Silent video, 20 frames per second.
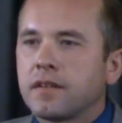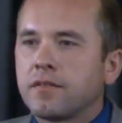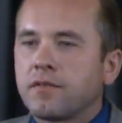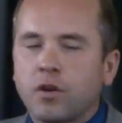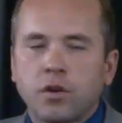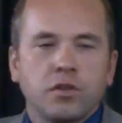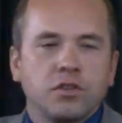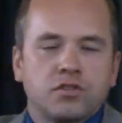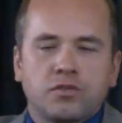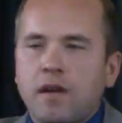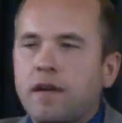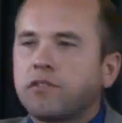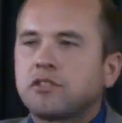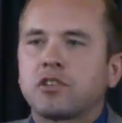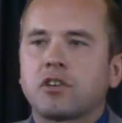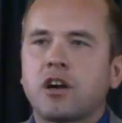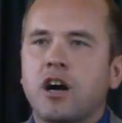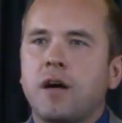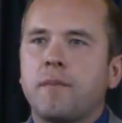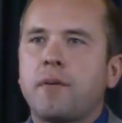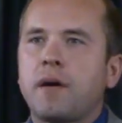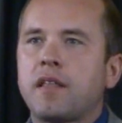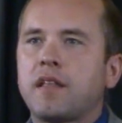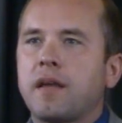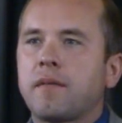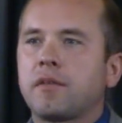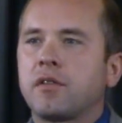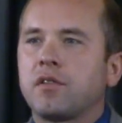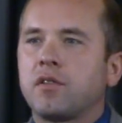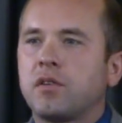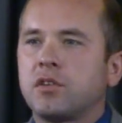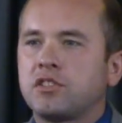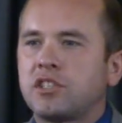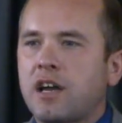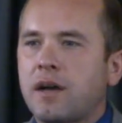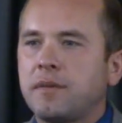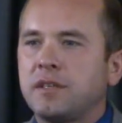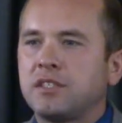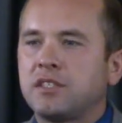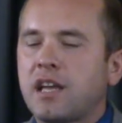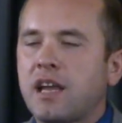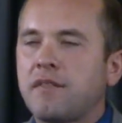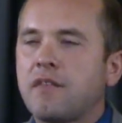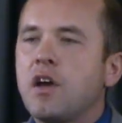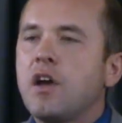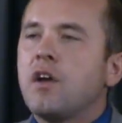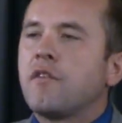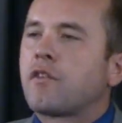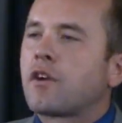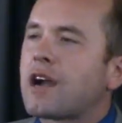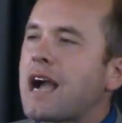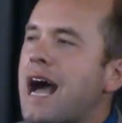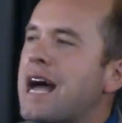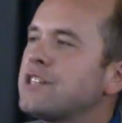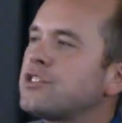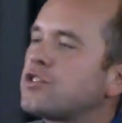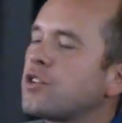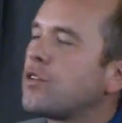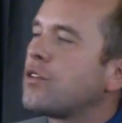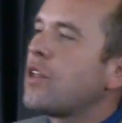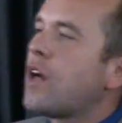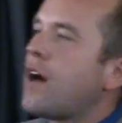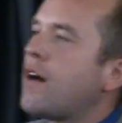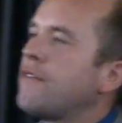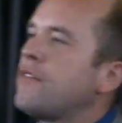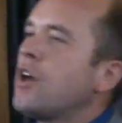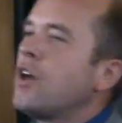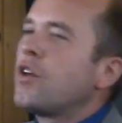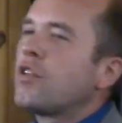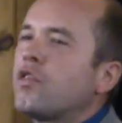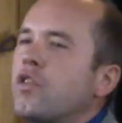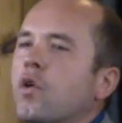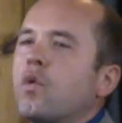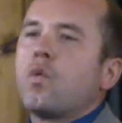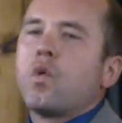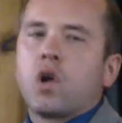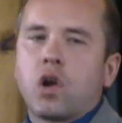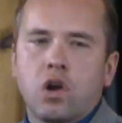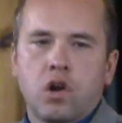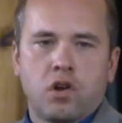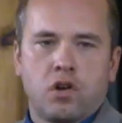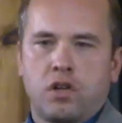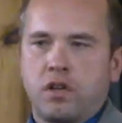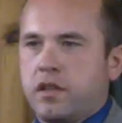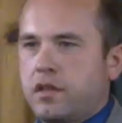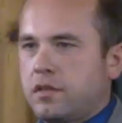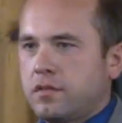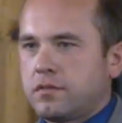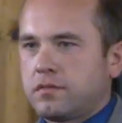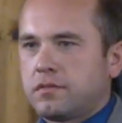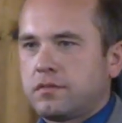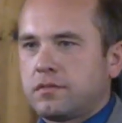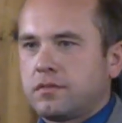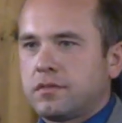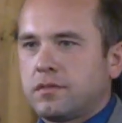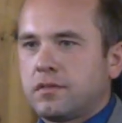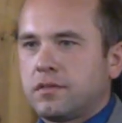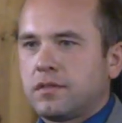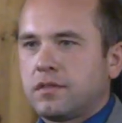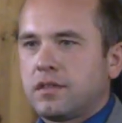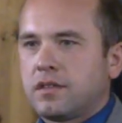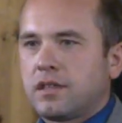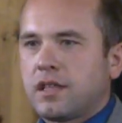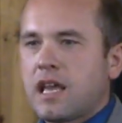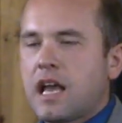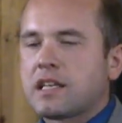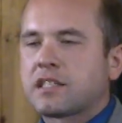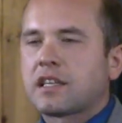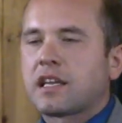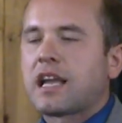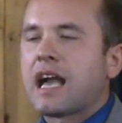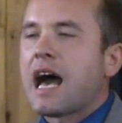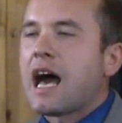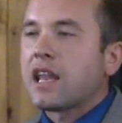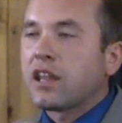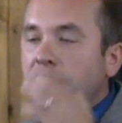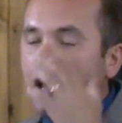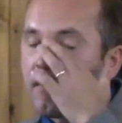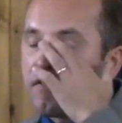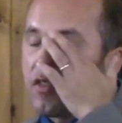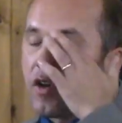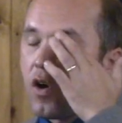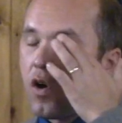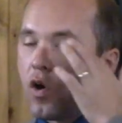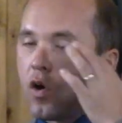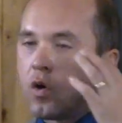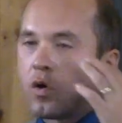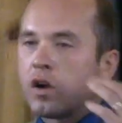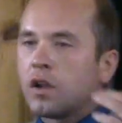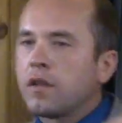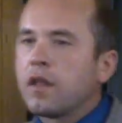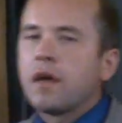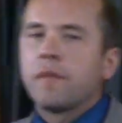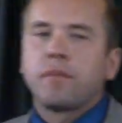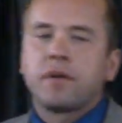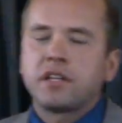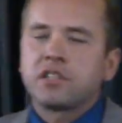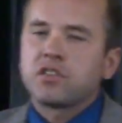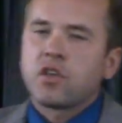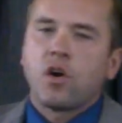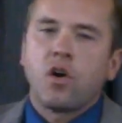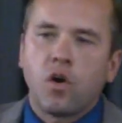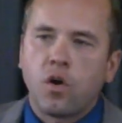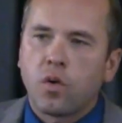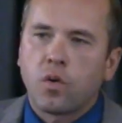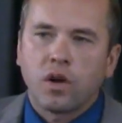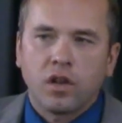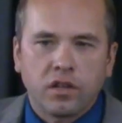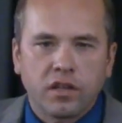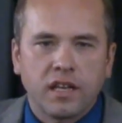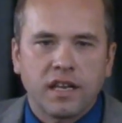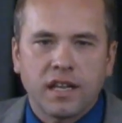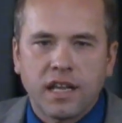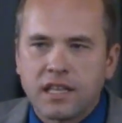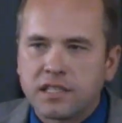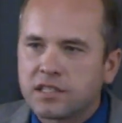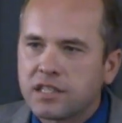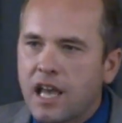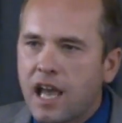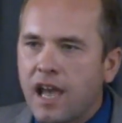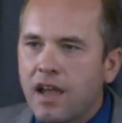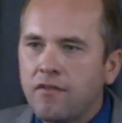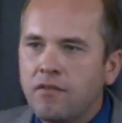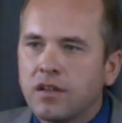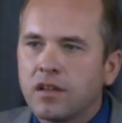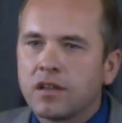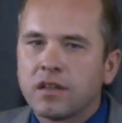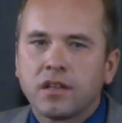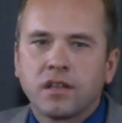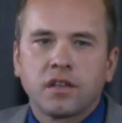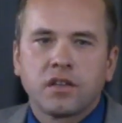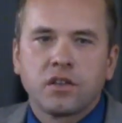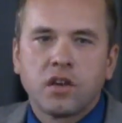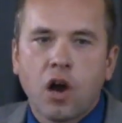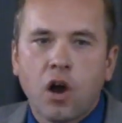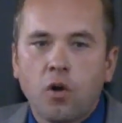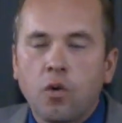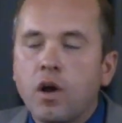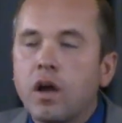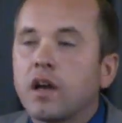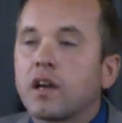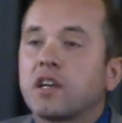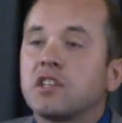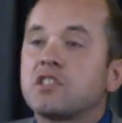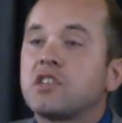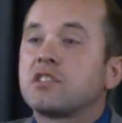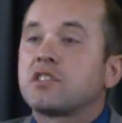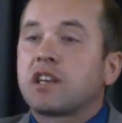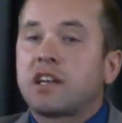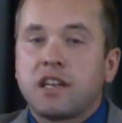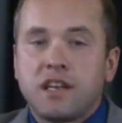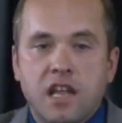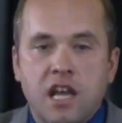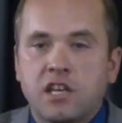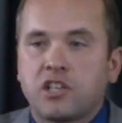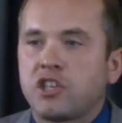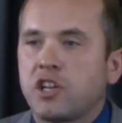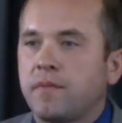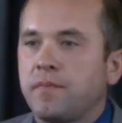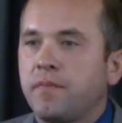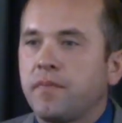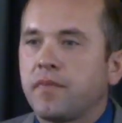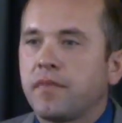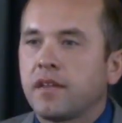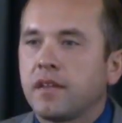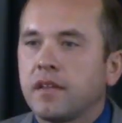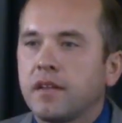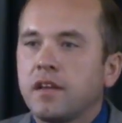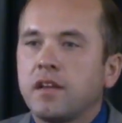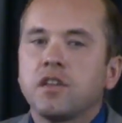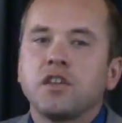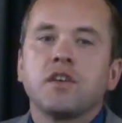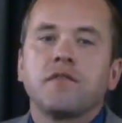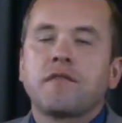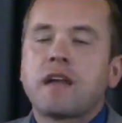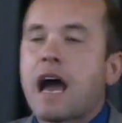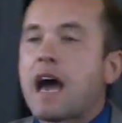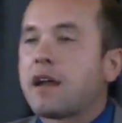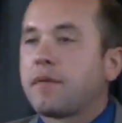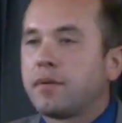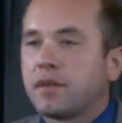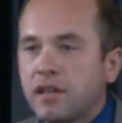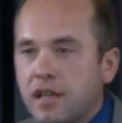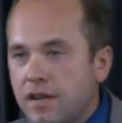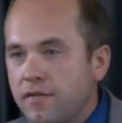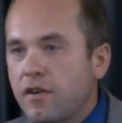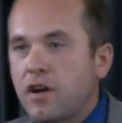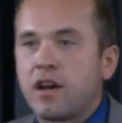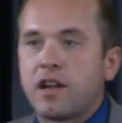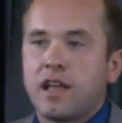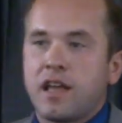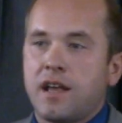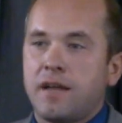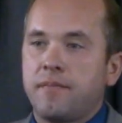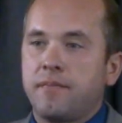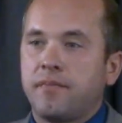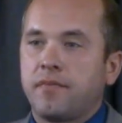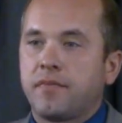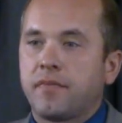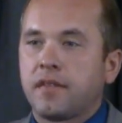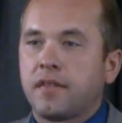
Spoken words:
For whosoever shall call upon the name of the Lord shall be saved. For God so loved the world. Yes, God loved the whole world, but is the whole world going to get saved? No, because there's a condition. You've got to believe on him.